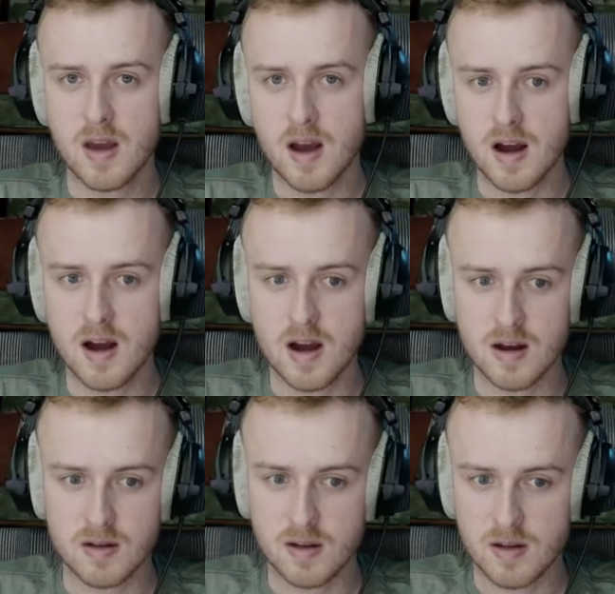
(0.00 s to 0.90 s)
doesn't
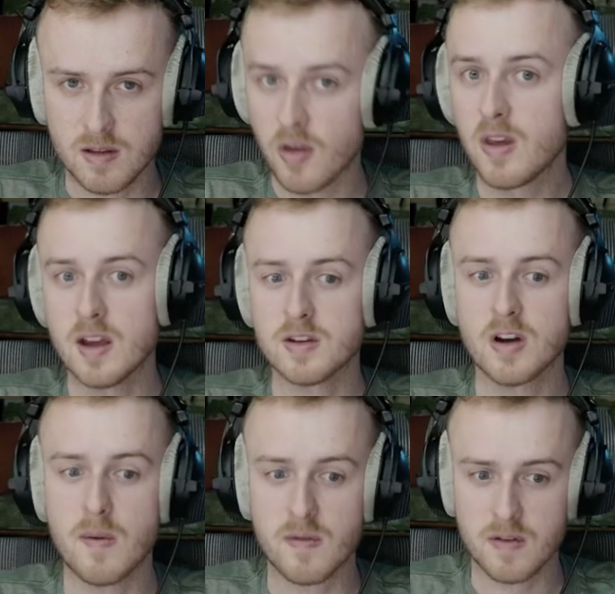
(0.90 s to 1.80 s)
get in
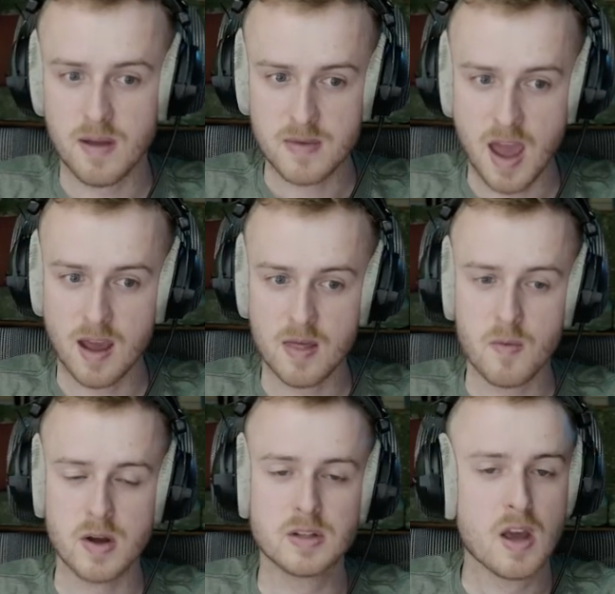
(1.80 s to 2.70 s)
trouble for them taking them,
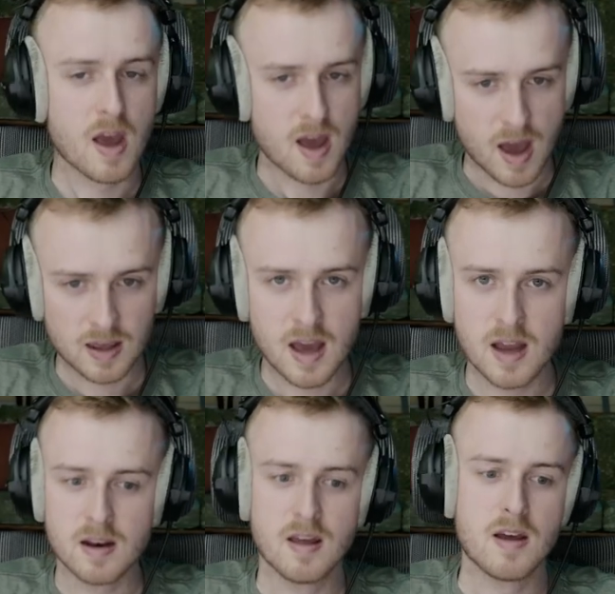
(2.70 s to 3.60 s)
which,
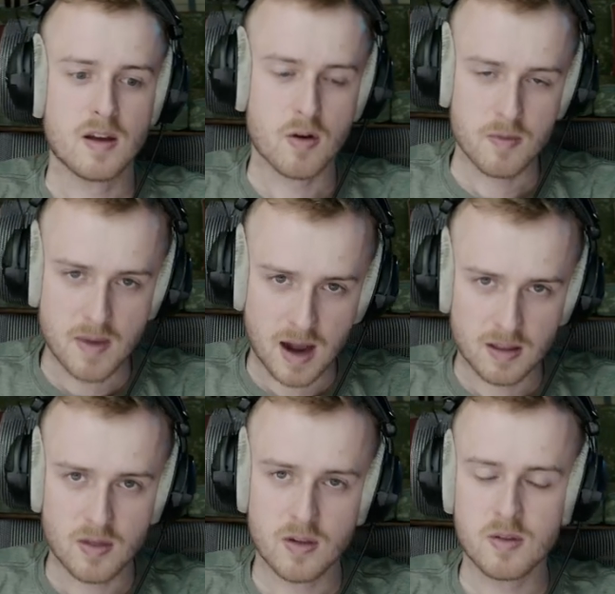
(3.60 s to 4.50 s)
again, going back
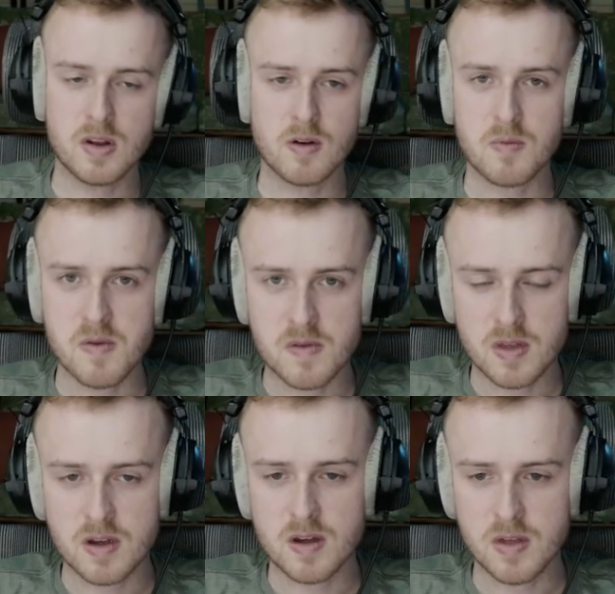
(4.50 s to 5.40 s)
to the, you know, removing
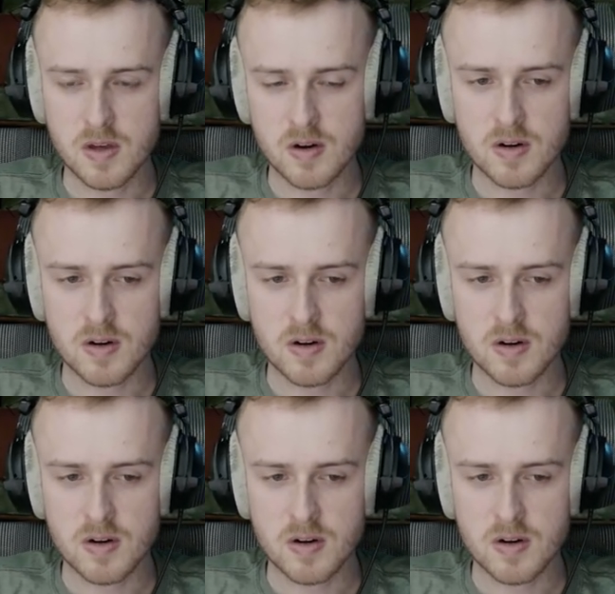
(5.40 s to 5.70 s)
the serial